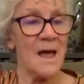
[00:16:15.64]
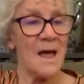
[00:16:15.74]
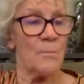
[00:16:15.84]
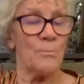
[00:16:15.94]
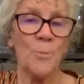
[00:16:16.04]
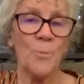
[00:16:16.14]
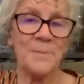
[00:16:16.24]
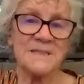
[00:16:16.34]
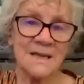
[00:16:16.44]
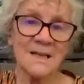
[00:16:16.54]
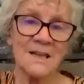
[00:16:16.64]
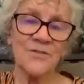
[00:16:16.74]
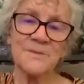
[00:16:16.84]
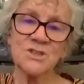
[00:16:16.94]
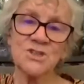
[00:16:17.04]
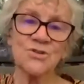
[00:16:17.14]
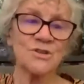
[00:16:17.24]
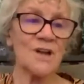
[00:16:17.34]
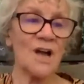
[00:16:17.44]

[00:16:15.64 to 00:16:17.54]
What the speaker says: More particularly from the children,